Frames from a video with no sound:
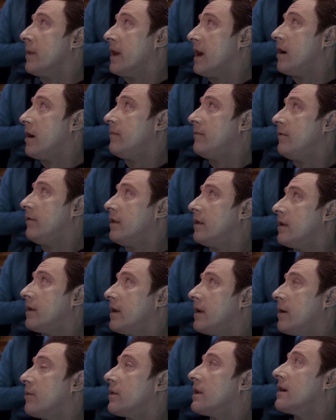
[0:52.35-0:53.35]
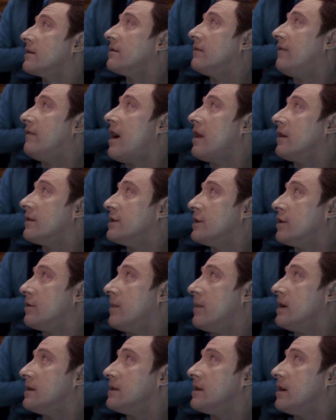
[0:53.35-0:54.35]
would be helpful, I would like to volunteer
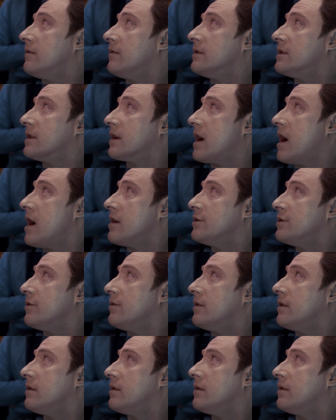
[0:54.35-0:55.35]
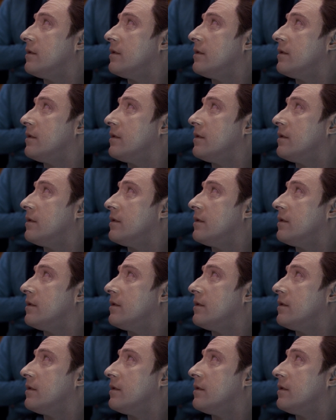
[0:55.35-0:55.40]
myself as a conduit.